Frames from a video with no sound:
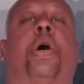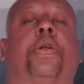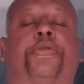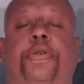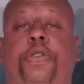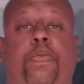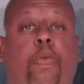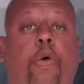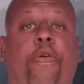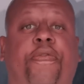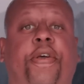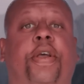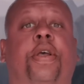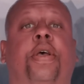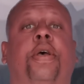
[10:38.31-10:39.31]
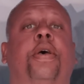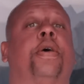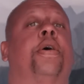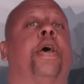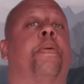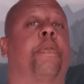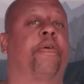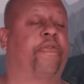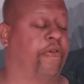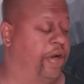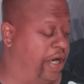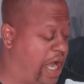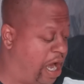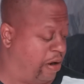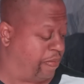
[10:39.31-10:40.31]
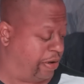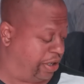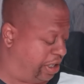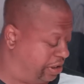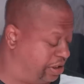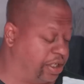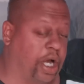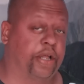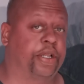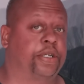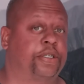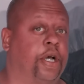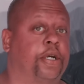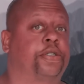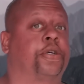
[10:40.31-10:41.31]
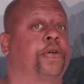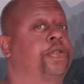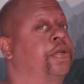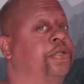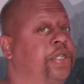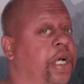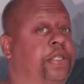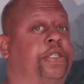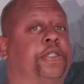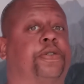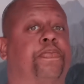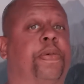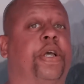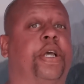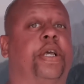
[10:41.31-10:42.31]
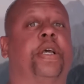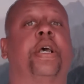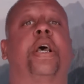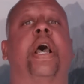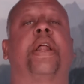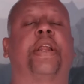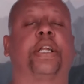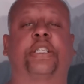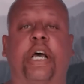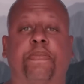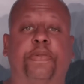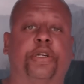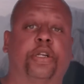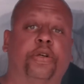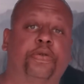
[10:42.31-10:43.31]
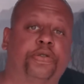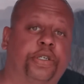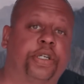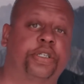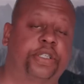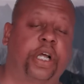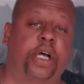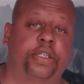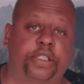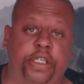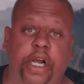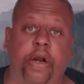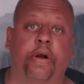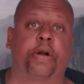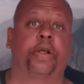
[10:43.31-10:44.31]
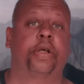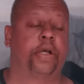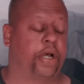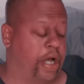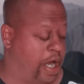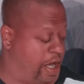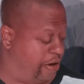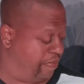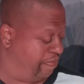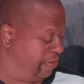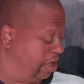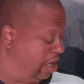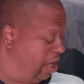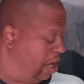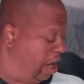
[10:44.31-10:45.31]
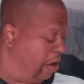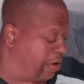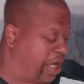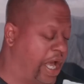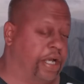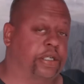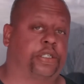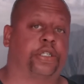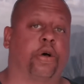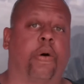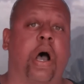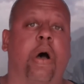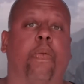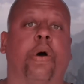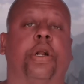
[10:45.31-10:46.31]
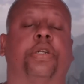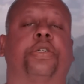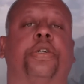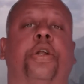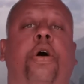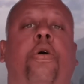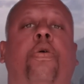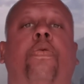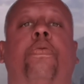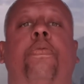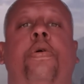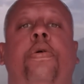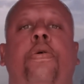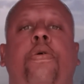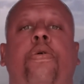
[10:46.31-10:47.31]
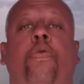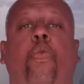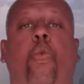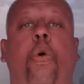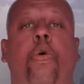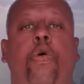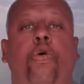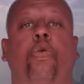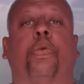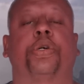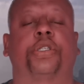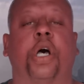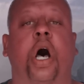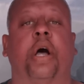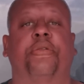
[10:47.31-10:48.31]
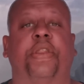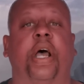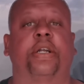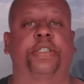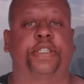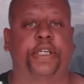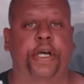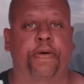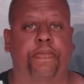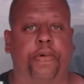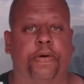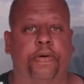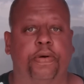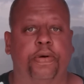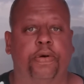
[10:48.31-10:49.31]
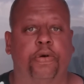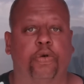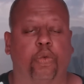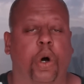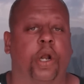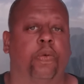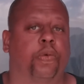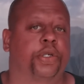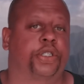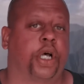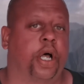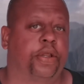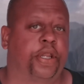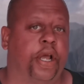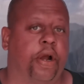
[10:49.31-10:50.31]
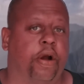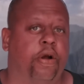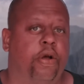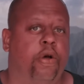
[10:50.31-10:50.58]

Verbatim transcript: It was morphing. And my friend Albert had saw this also, so it's not just me, and that type of delusion is not shared. Um, okay, so I wanted to know wh who was on that ship? What was on there?